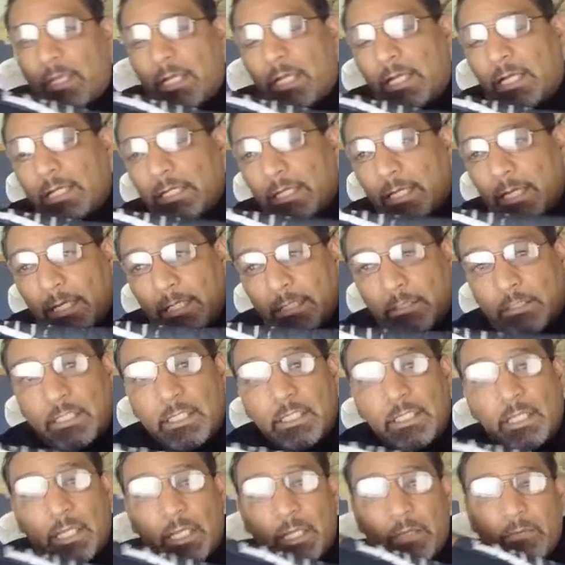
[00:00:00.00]
I
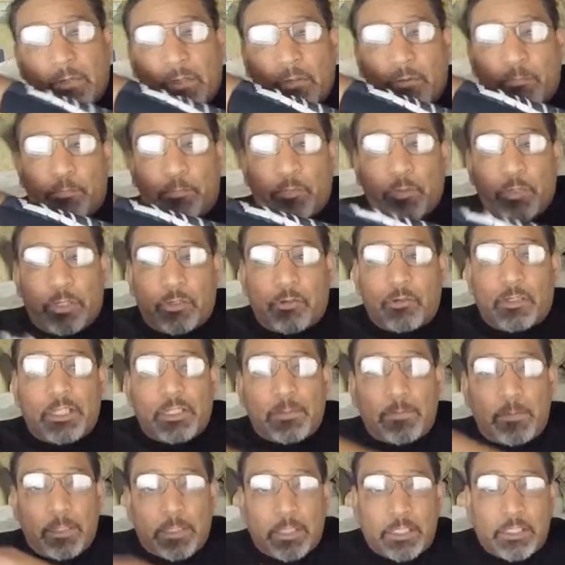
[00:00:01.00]
think I have a pretty good
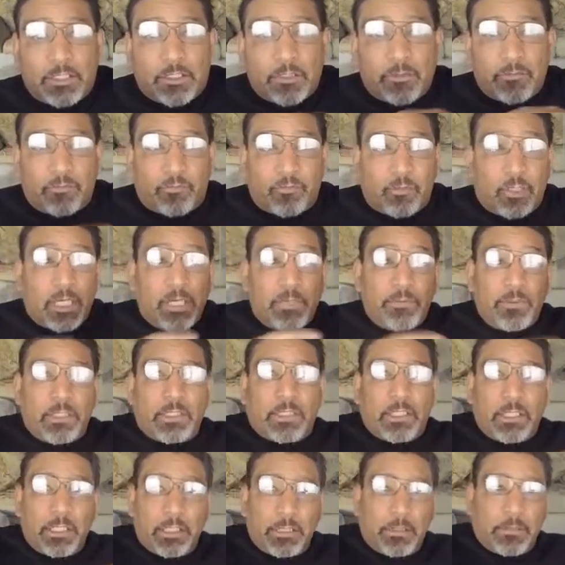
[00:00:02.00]
explanation for
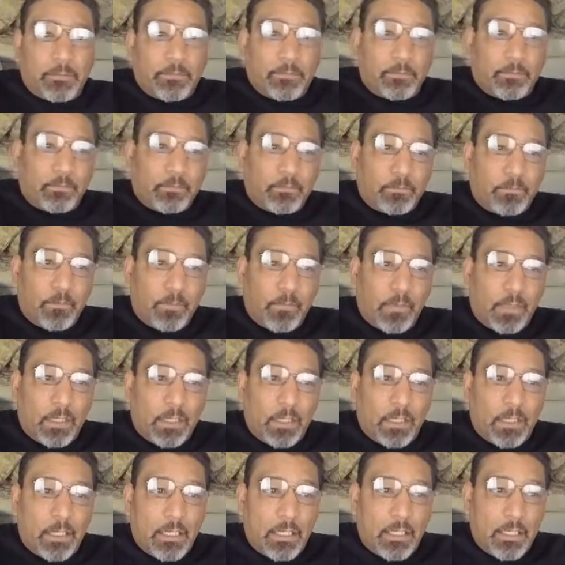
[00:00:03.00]
everything
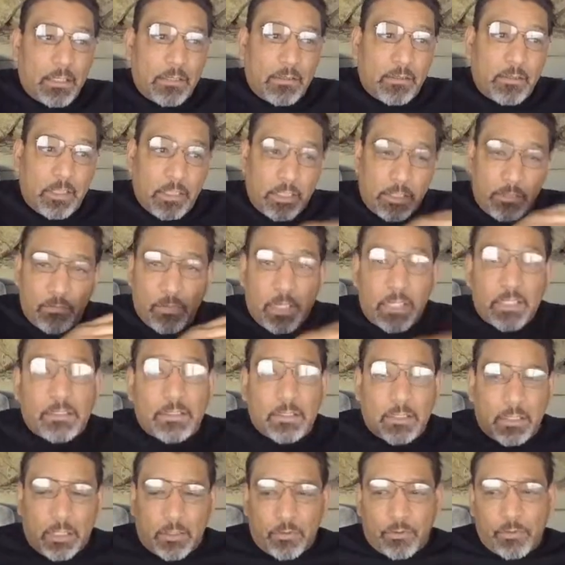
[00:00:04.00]
in my
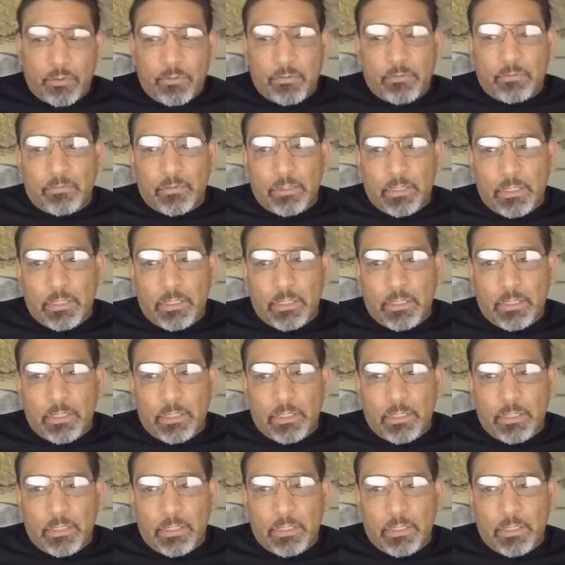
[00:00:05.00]
scenario,